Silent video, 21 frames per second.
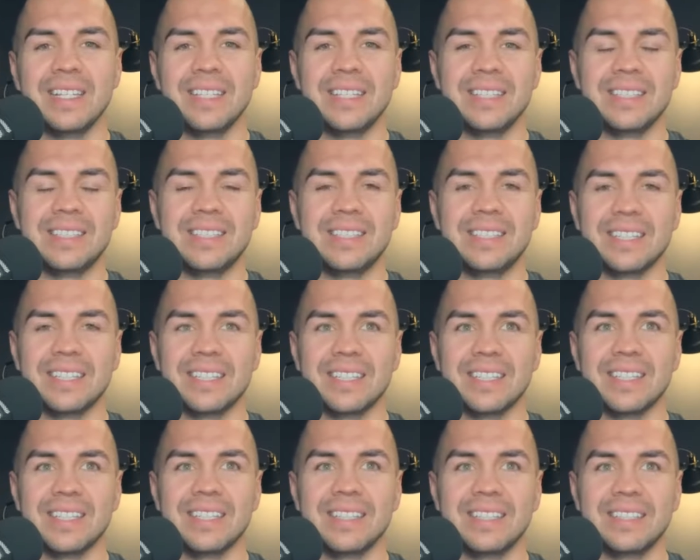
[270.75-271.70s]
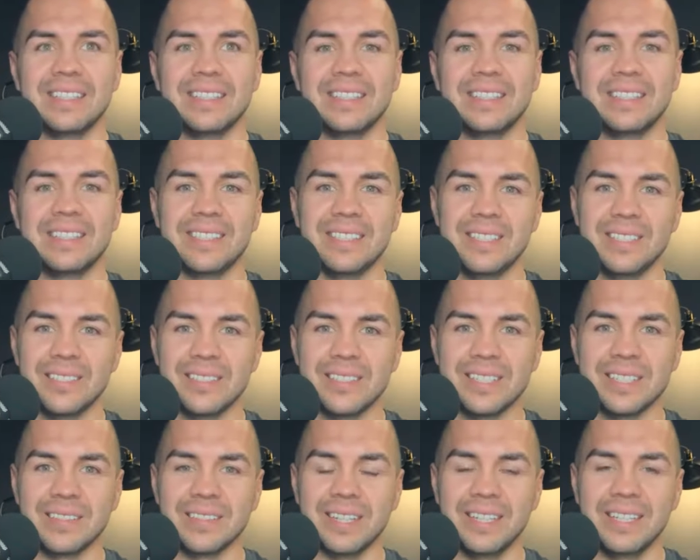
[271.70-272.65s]
it's
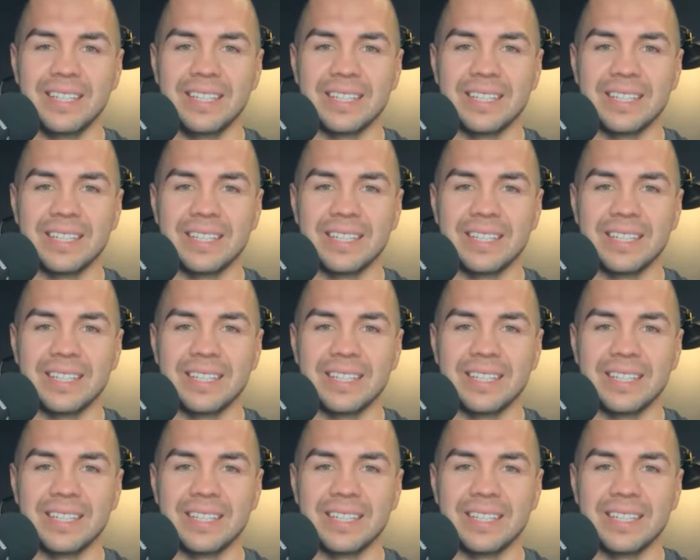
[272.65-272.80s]
interesting, right?